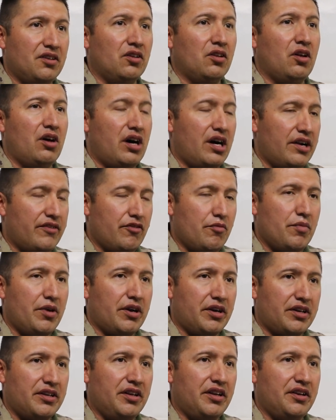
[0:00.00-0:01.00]
A lot of
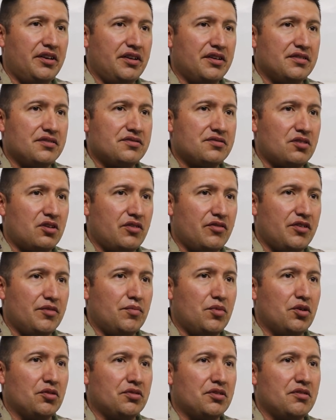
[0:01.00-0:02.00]
American Indians served
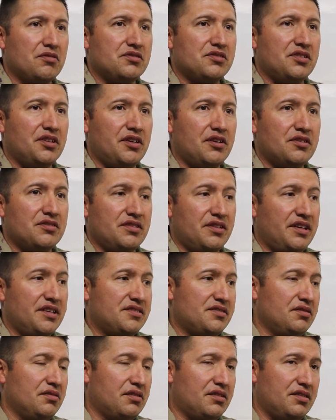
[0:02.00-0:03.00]
in both those theaters, and they
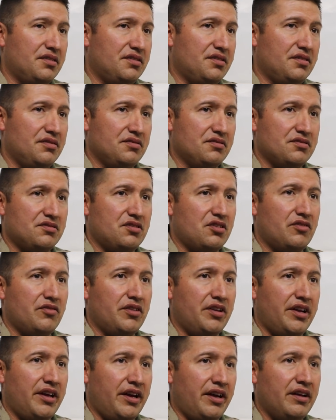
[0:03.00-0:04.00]
still continue to
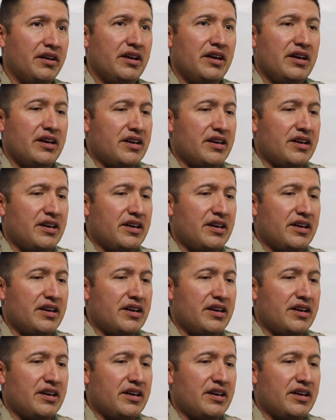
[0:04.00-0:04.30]
serve today.